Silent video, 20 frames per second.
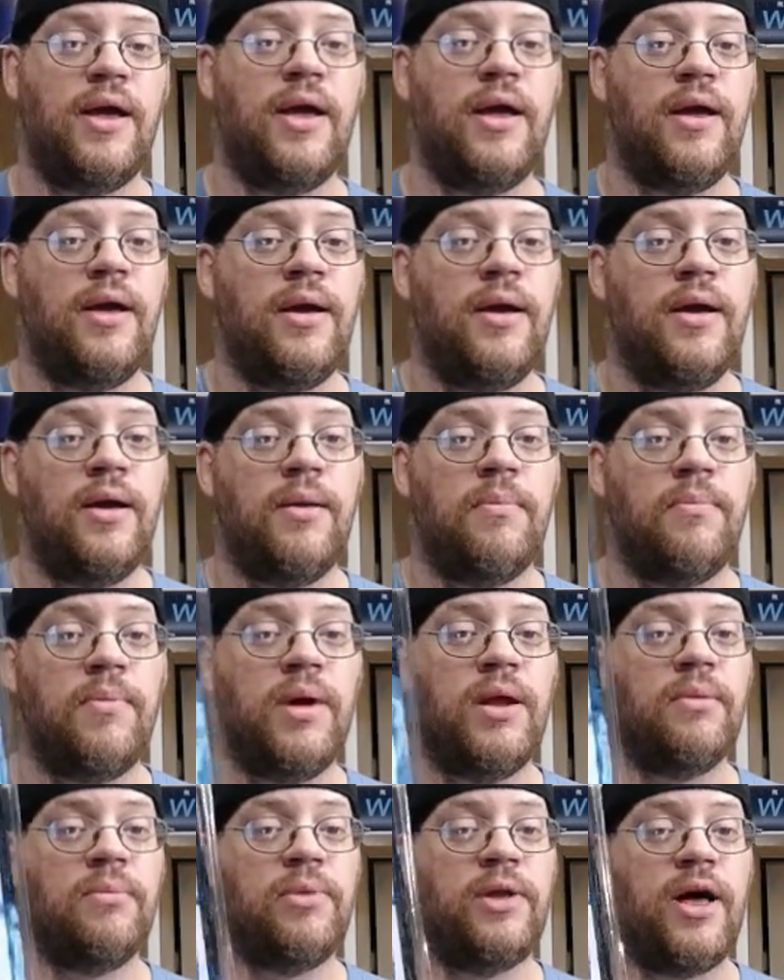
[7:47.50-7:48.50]
Men in
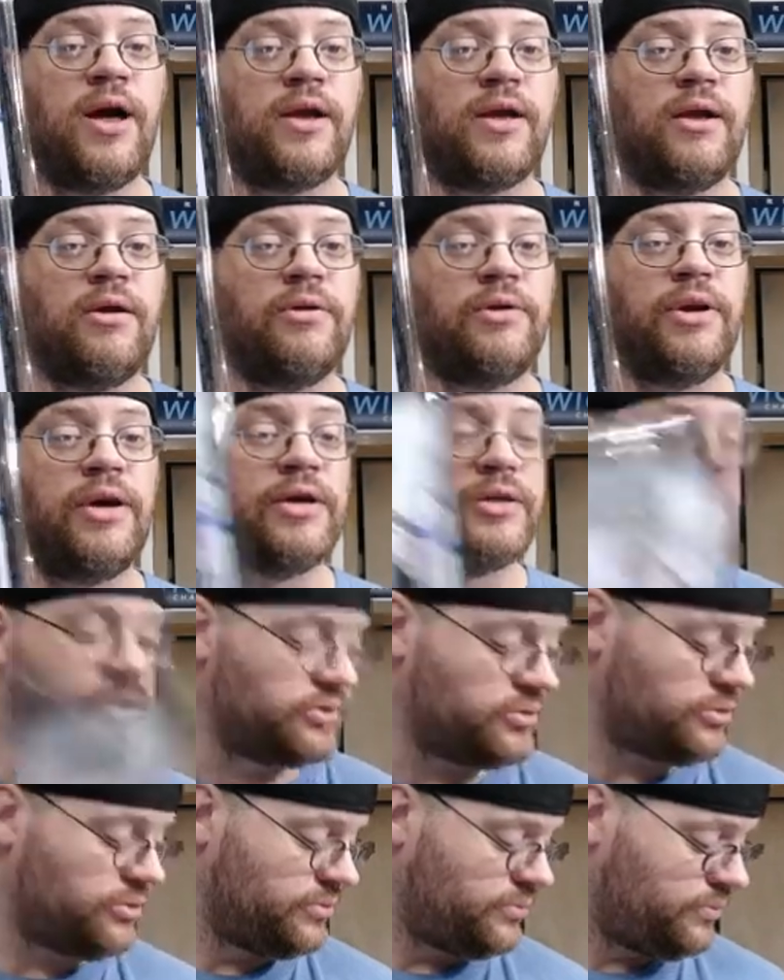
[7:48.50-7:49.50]
Black International.
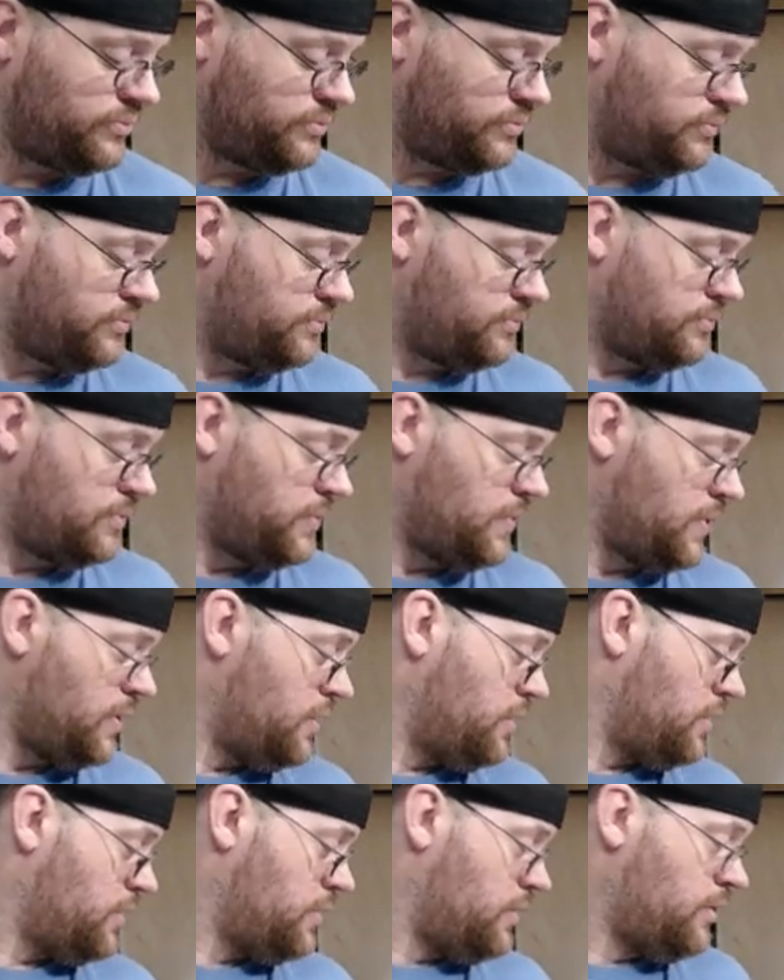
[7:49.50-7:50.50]

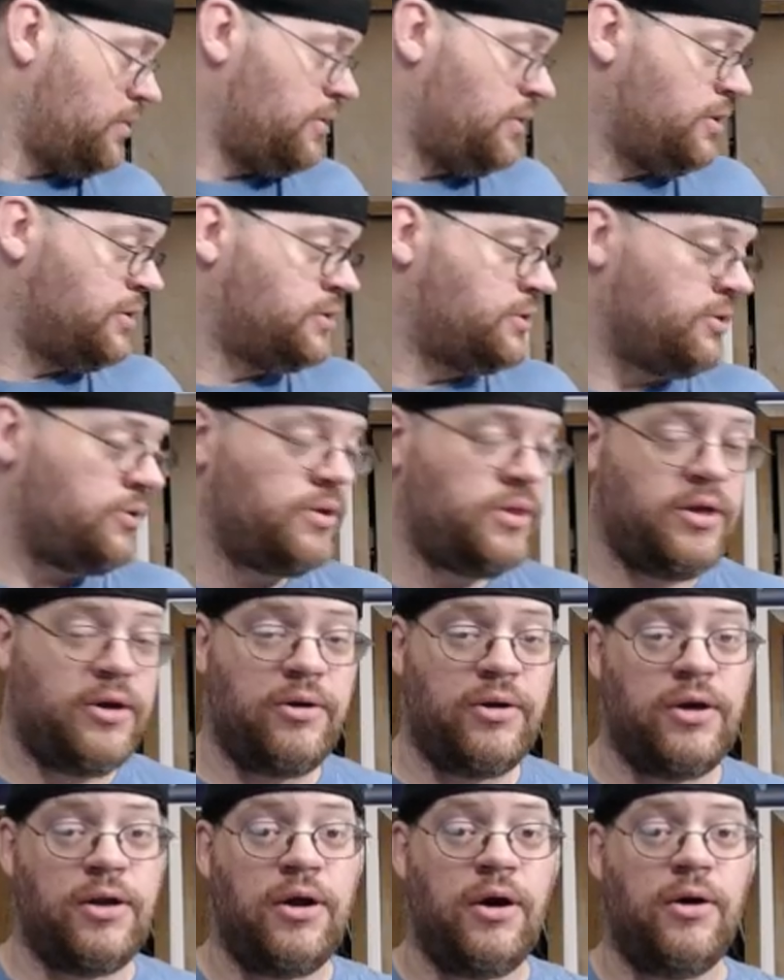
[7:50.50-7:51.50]
So there you
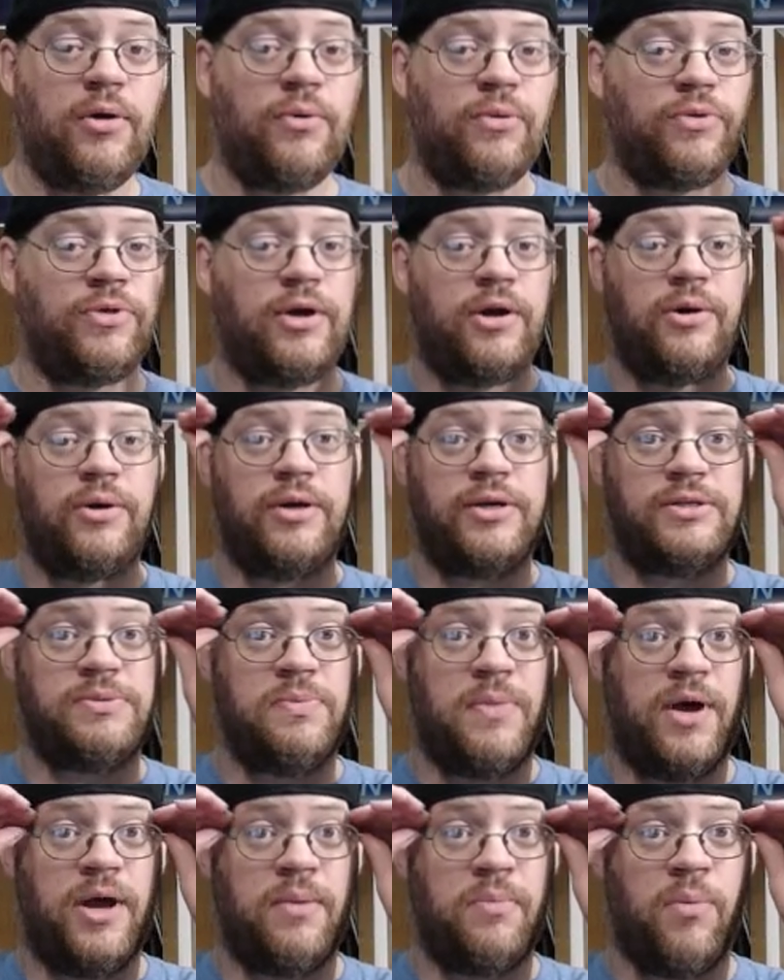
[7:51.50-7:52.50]
go. There is my
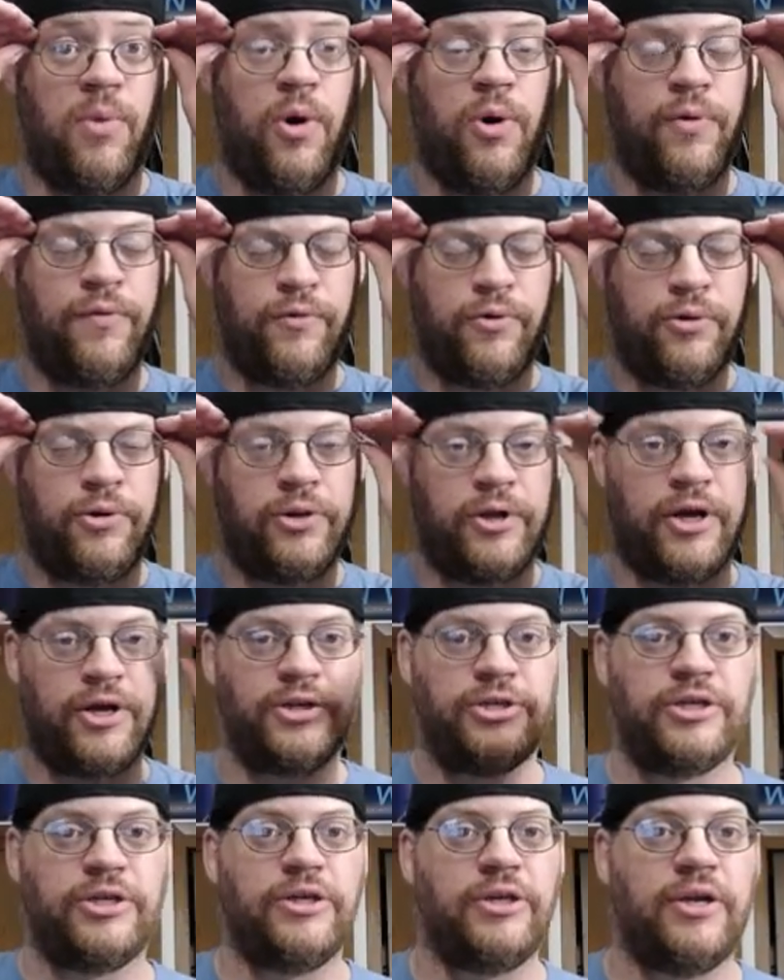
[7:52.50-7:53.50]
Marvel collection
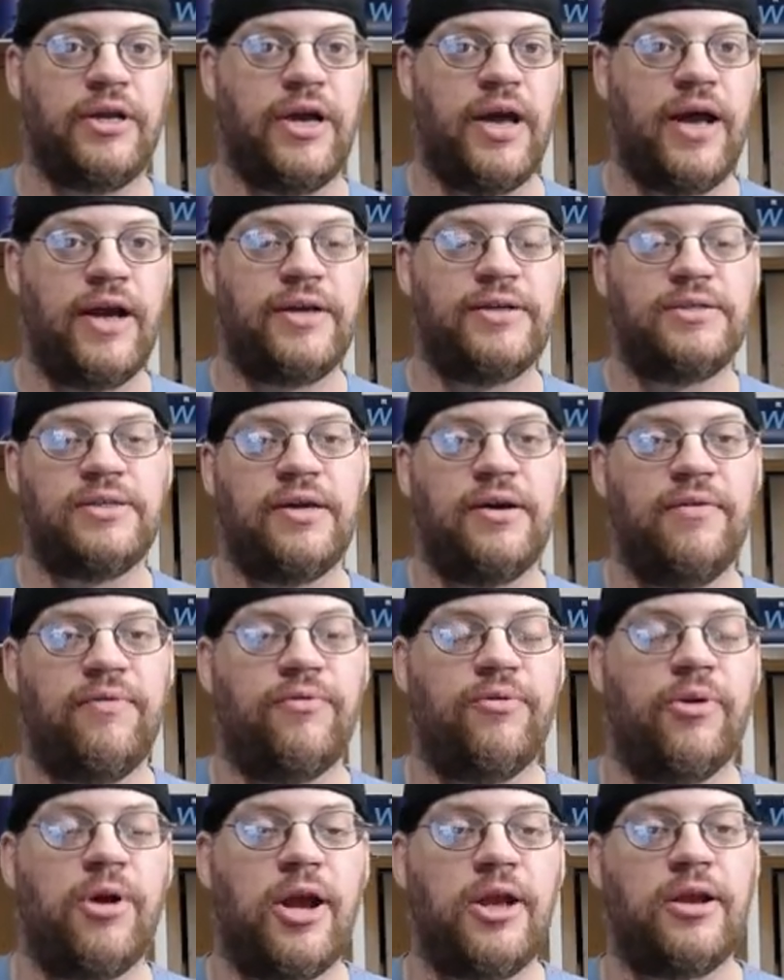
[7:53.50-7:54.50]
as of right
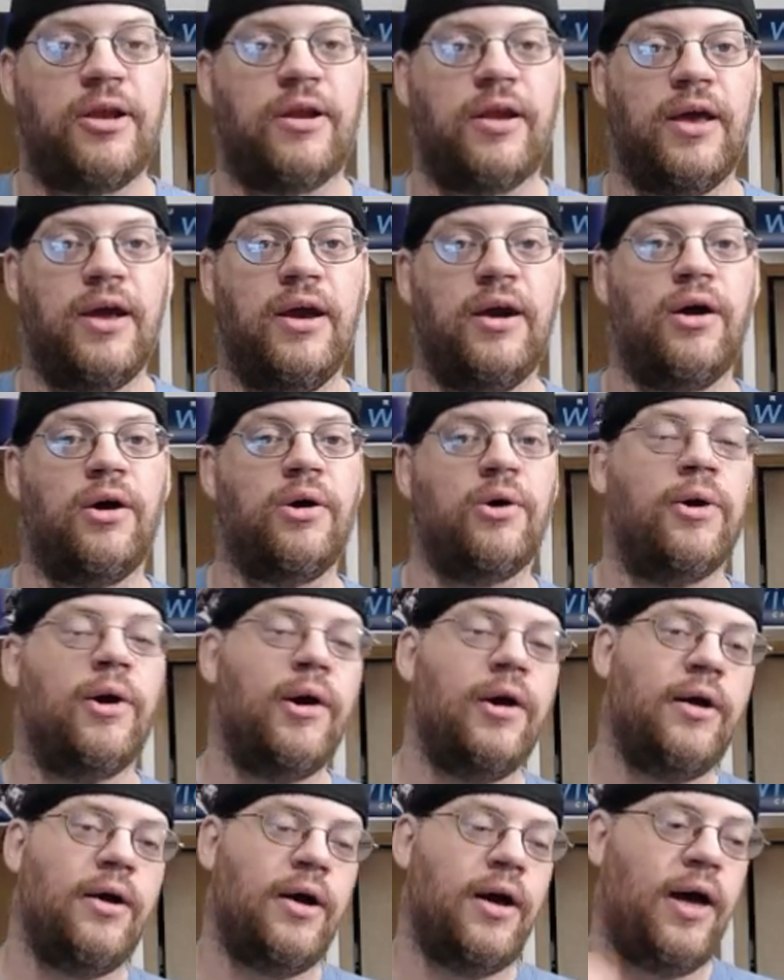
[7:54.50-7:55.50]
now. Uh,
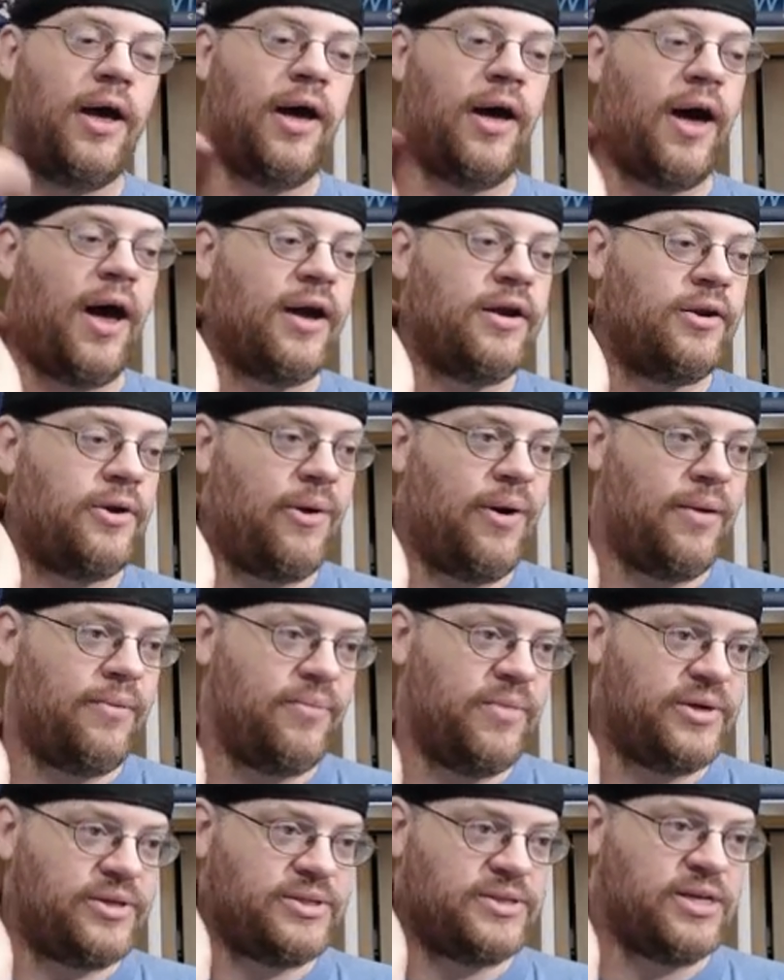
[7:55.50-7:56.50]
I know I'm
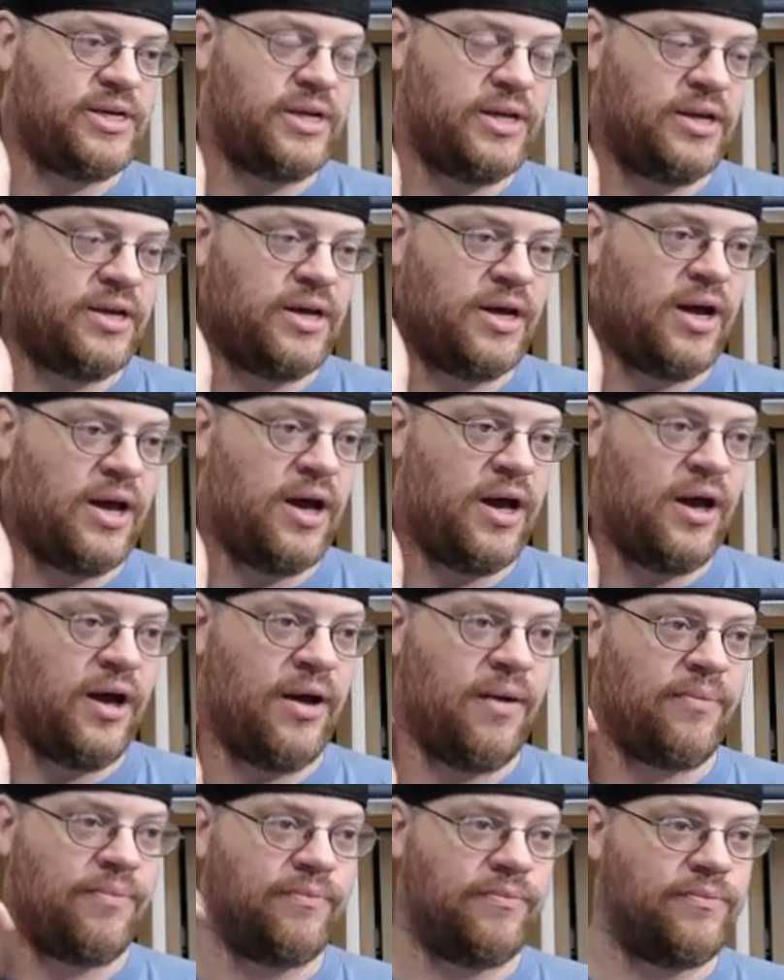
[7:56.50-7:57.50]
missing uh,
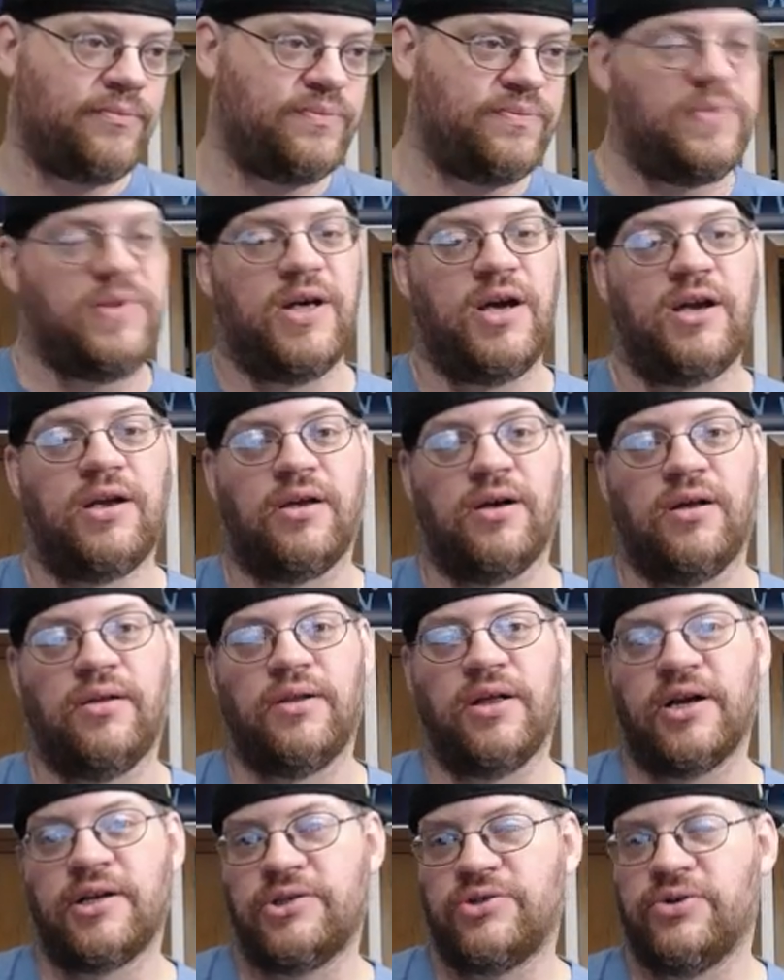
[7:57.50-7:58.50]
like
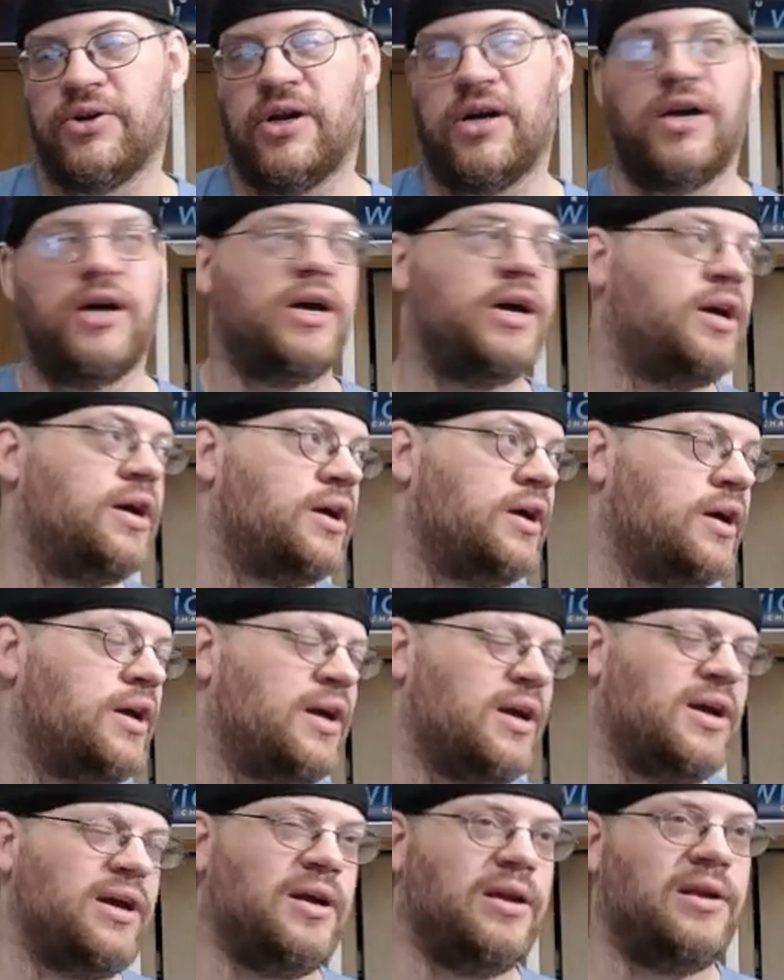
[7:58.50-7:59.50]
Elektra and
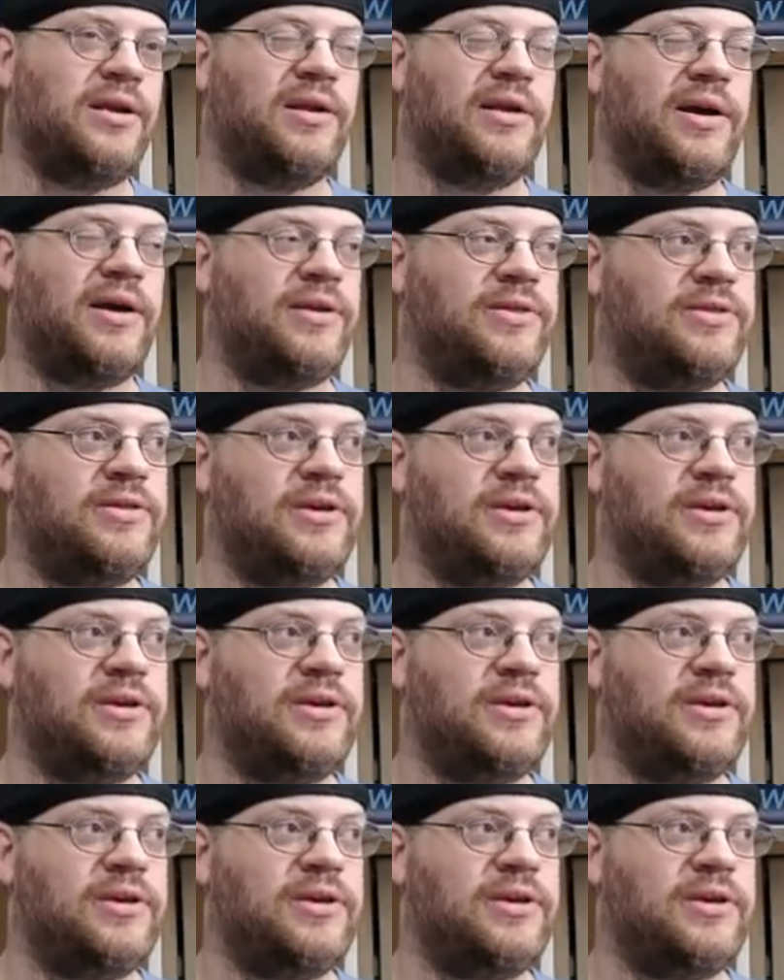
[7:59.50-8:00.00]
I think